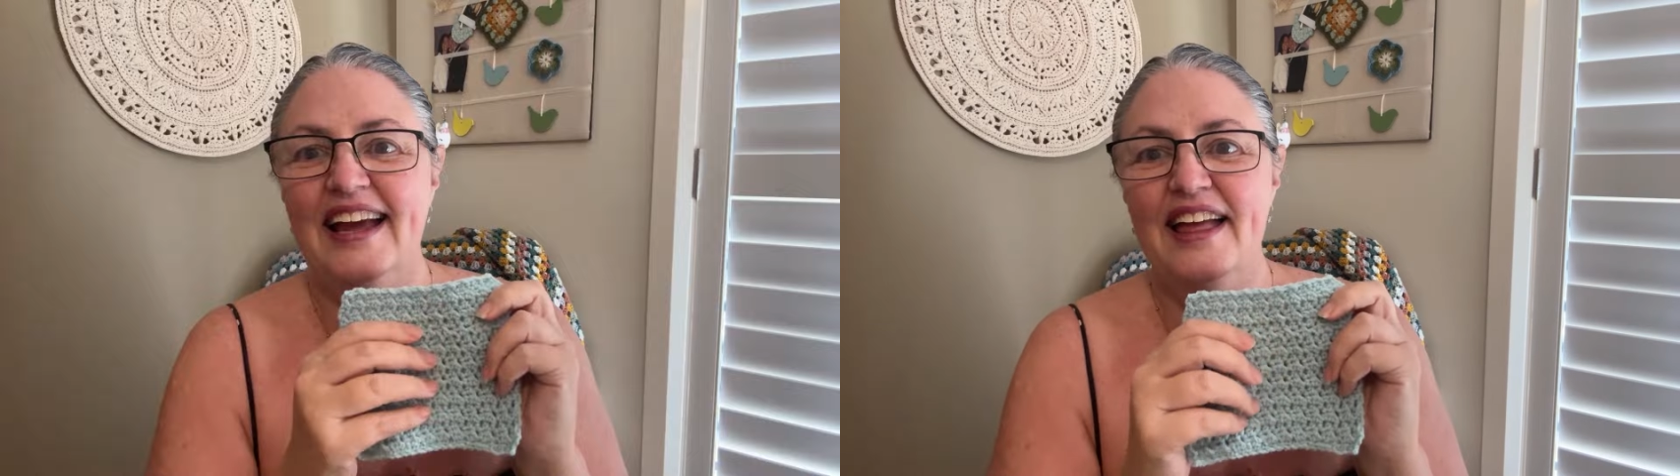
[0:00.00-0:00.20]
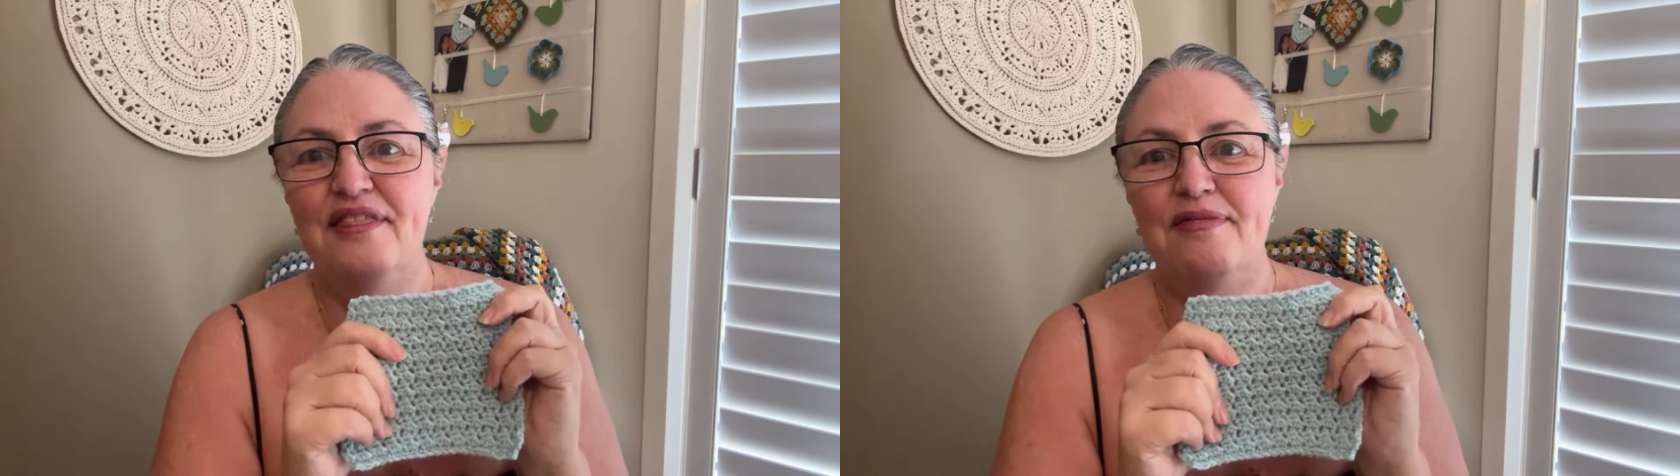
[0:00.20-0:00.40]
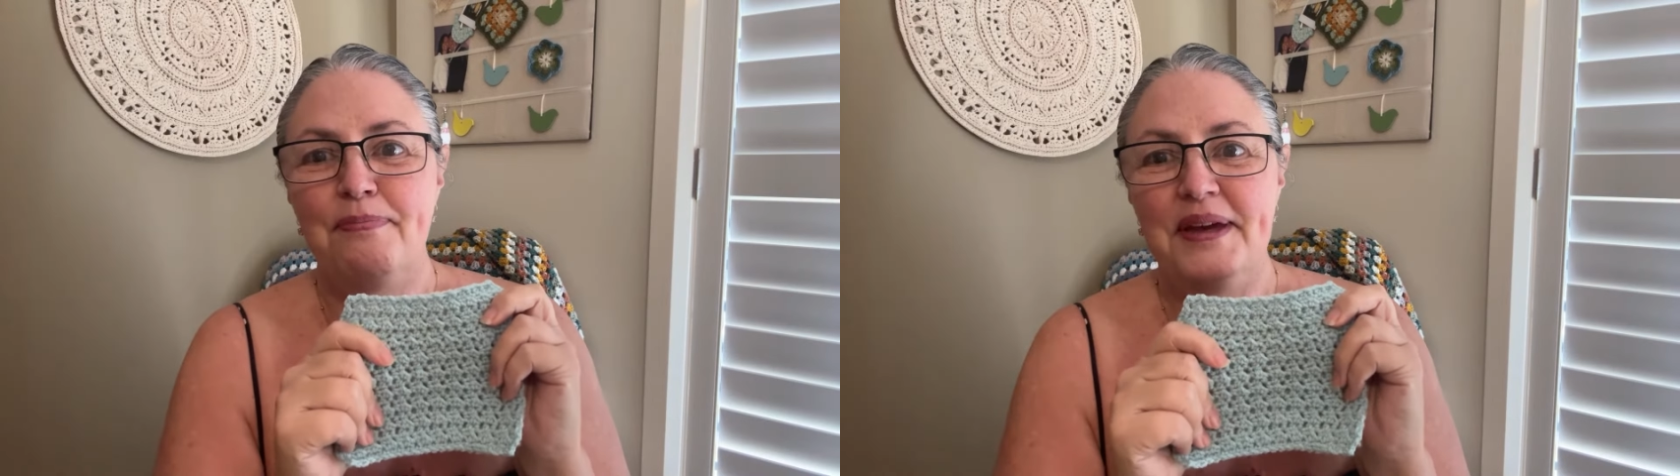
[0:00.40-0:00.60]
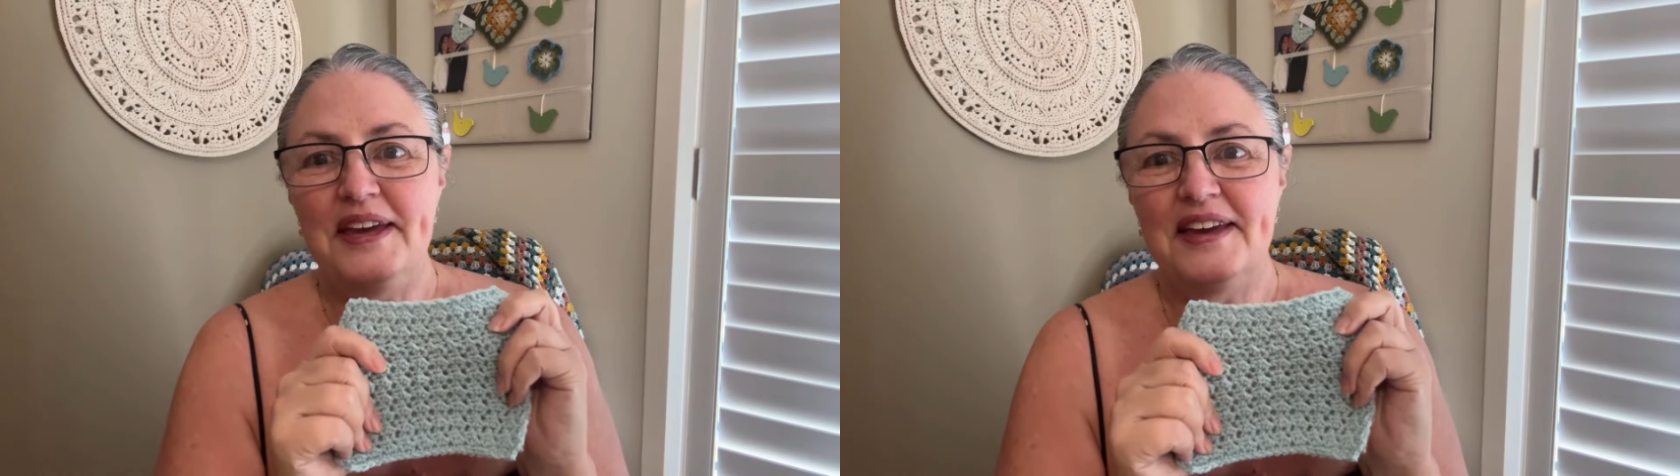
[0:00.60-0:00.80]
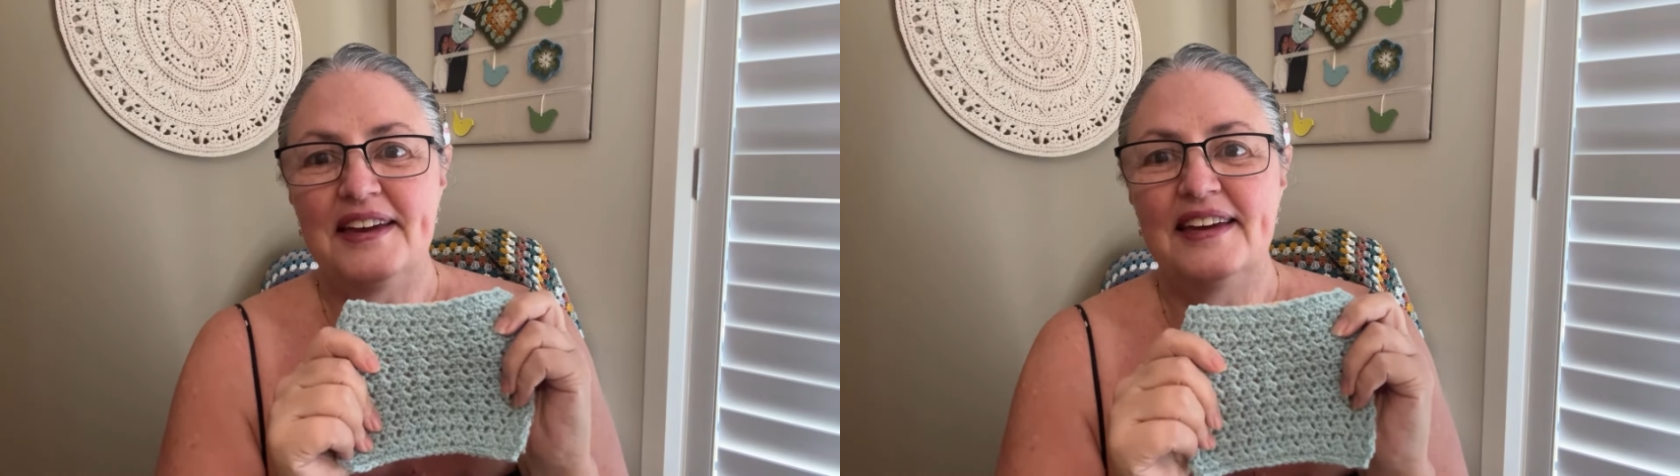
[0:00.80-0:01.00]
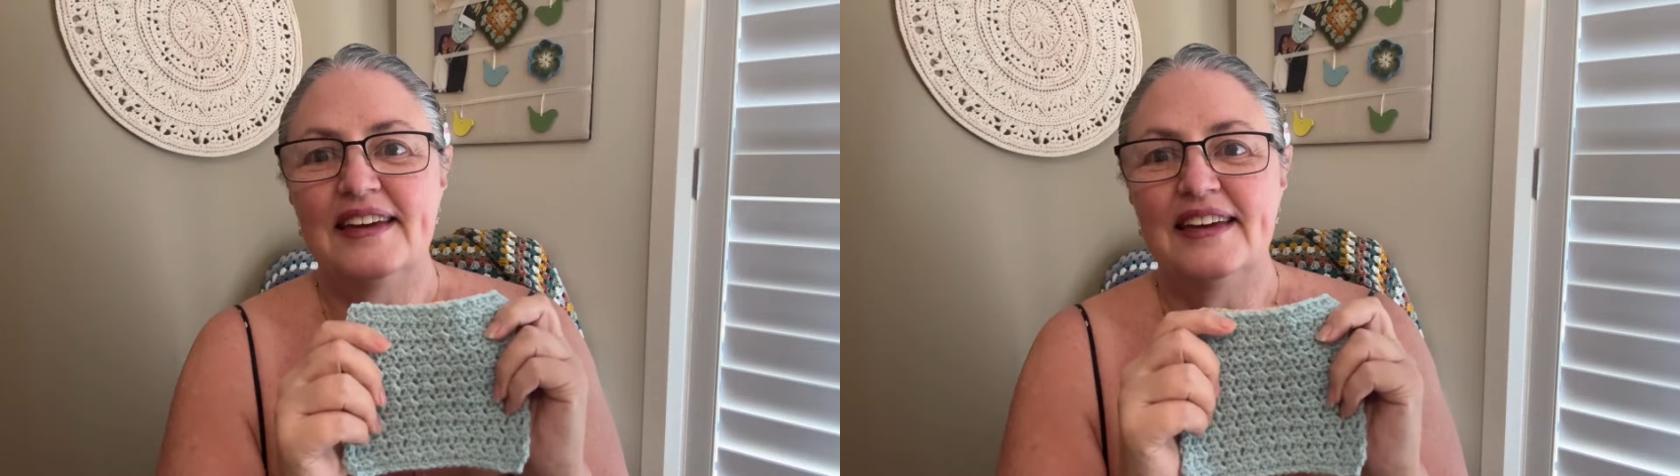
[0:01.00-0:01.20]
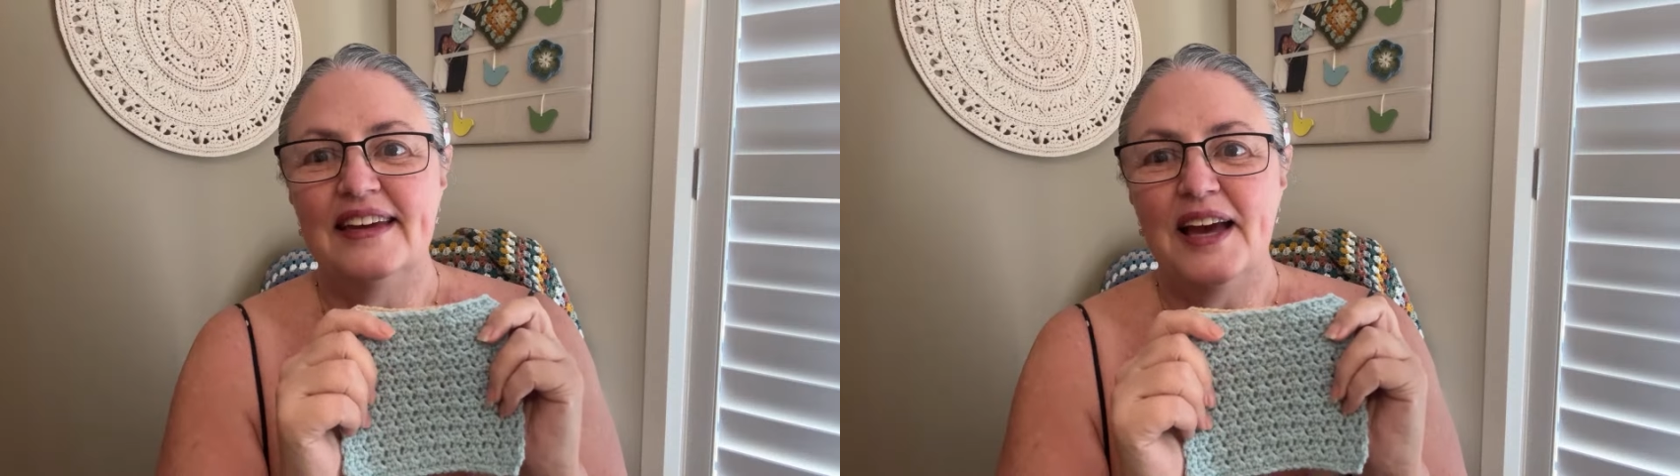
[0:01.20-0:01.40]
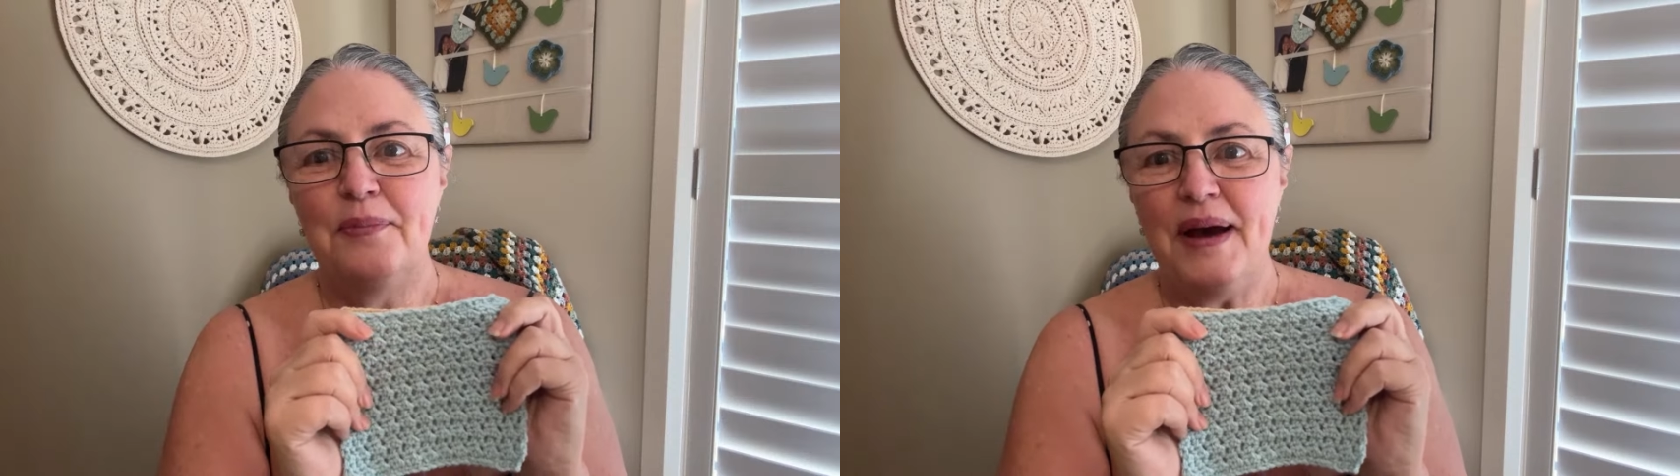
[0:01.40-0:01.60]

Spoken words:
and pick a